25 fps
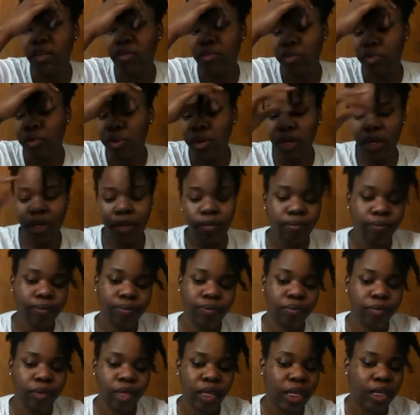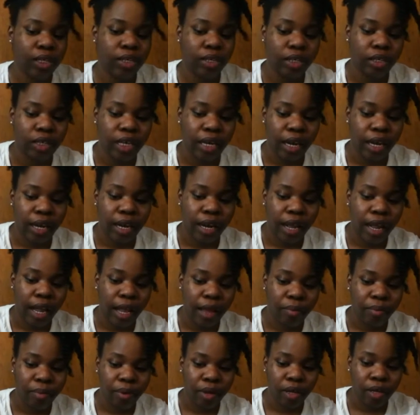in the morning, it's just not going
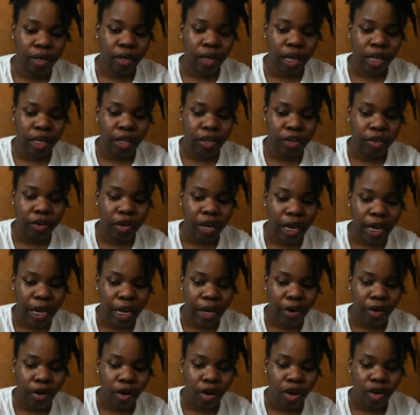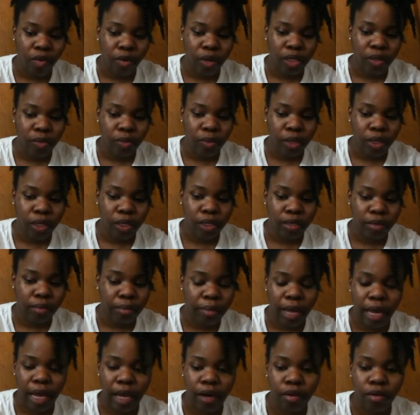to happen. Like, your hair always wins the
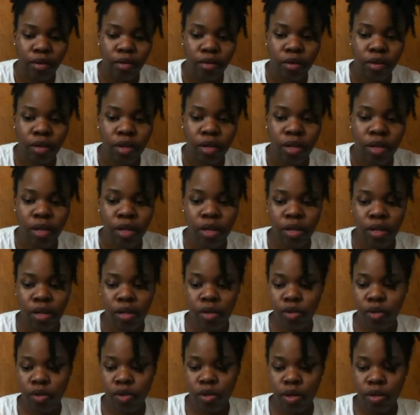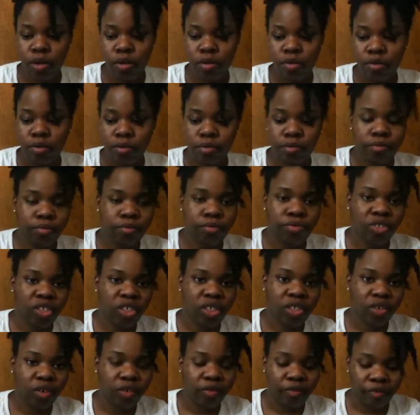battle, so
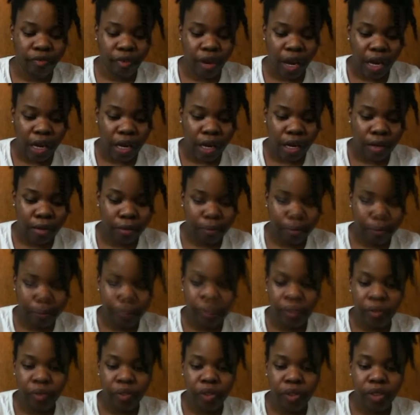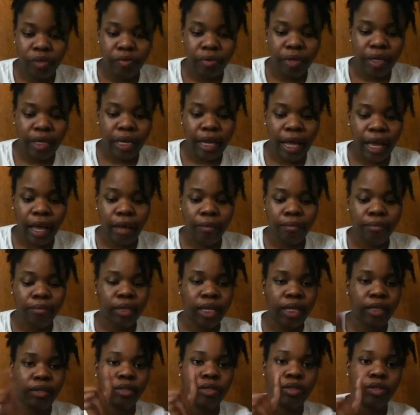just don't fight it. So to recap,
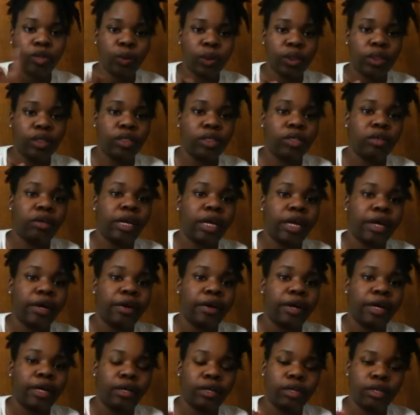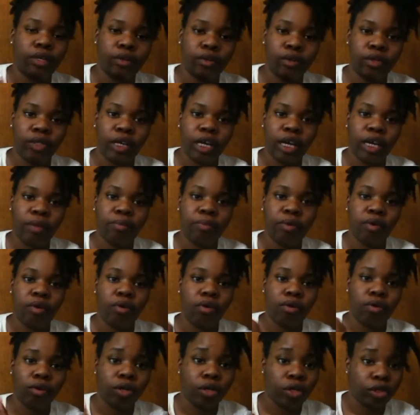that's twisting your hair in a U shape
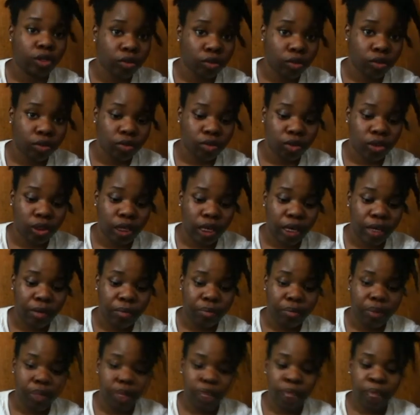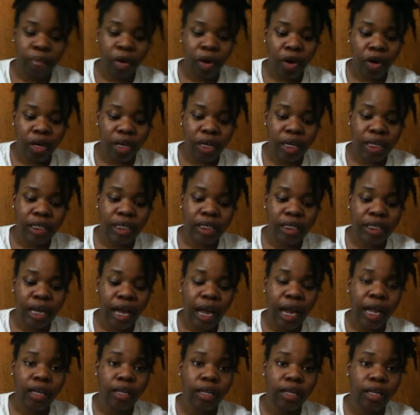or a circle shape, parting and
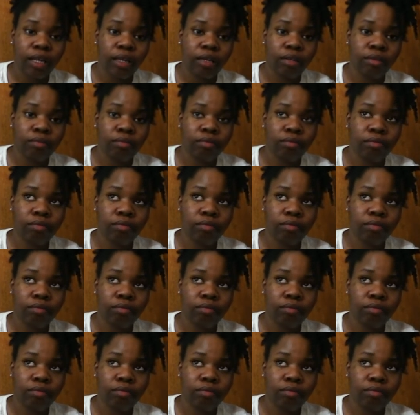styling